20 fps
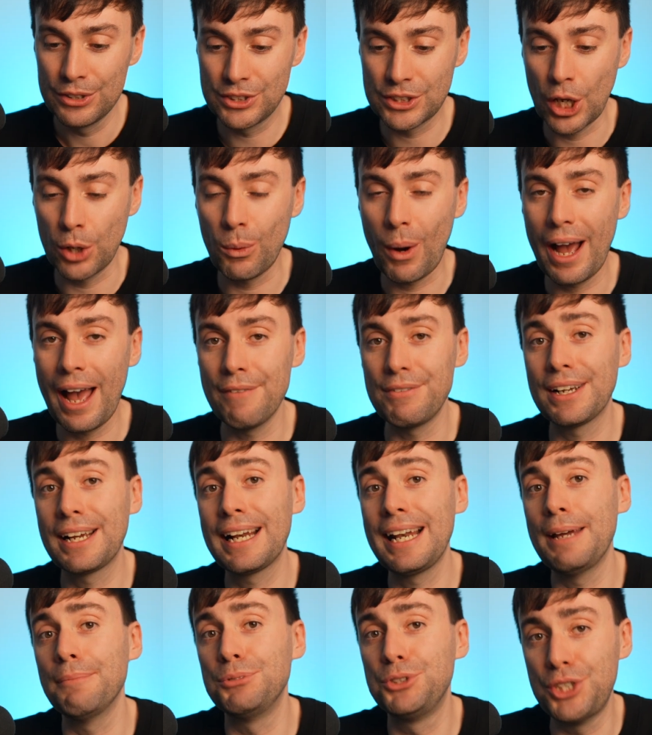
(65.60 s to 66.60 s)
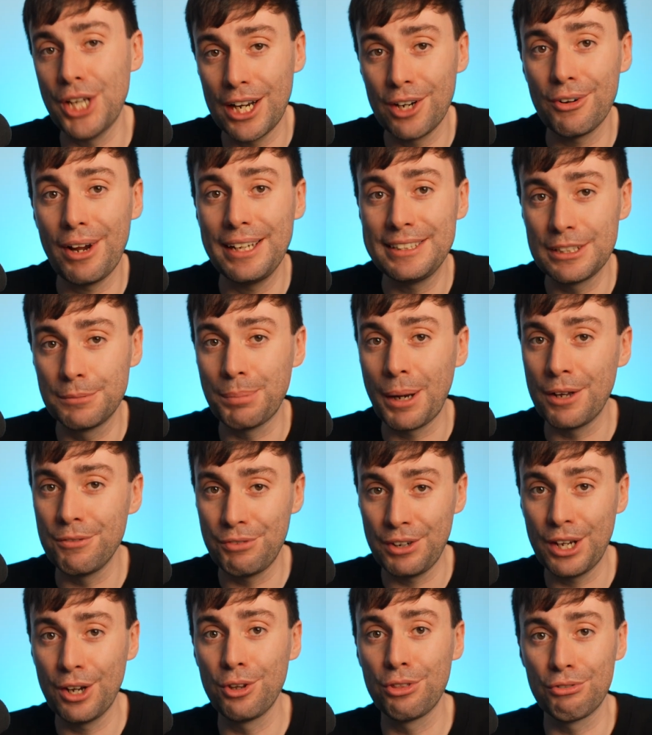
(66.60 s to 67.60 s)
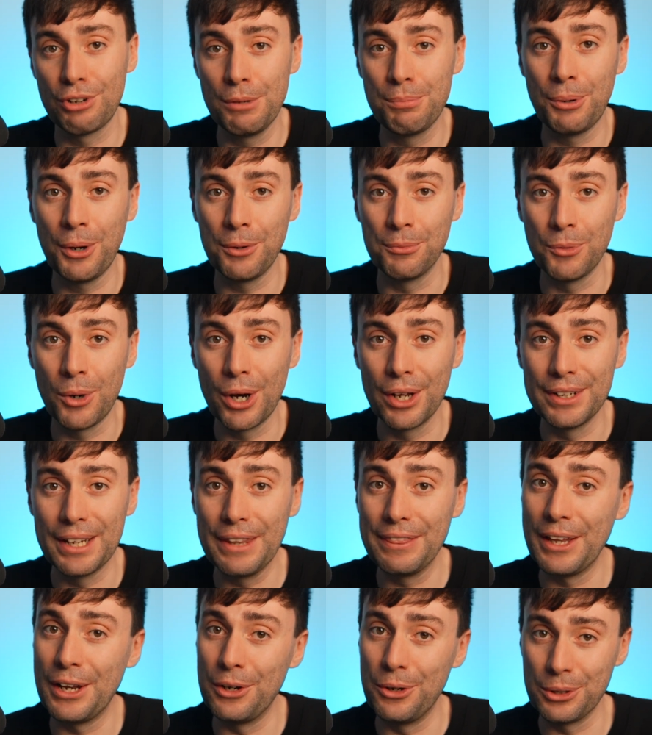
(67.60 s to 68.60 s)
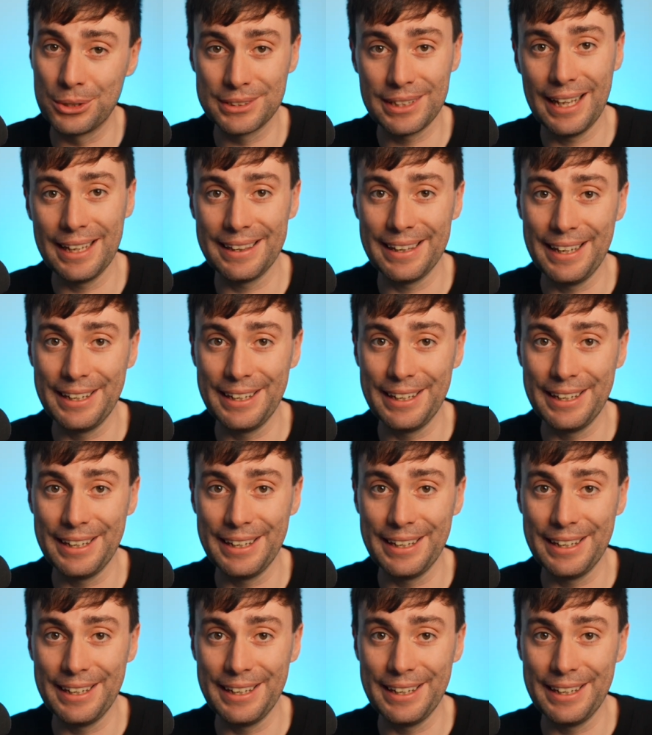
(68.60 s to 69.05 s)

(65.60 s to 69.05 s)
So I have a clip generated by VEO 3.1 that looks like